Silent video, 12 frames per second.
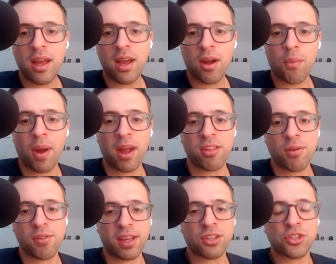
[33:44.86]
Right. So he's
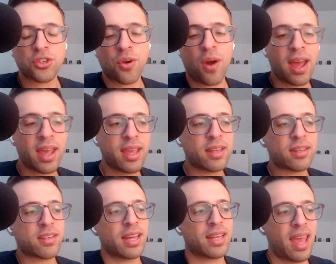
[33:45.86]
like trying to like
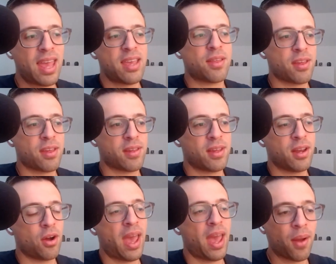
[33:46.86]
take this, you
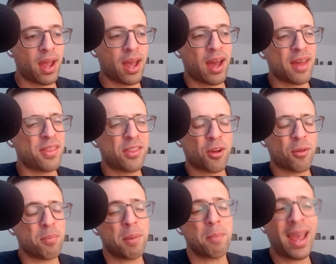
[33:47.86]
know, area. I think there had
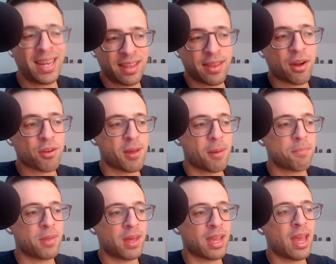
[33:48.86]
been mining there or
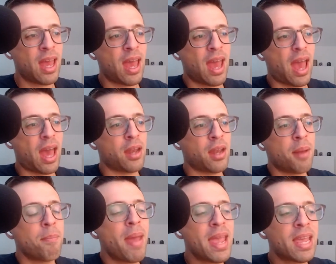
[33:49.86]
something and
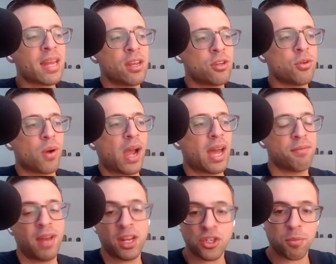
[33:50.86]
and make it into a kind
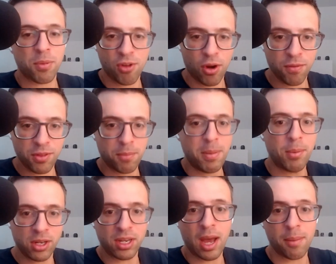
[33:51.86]
of nature preserve that
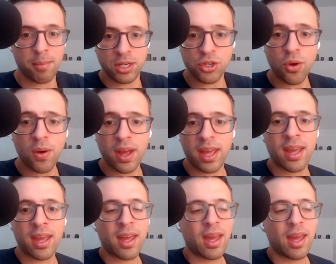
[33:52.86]
people could come and enjoy.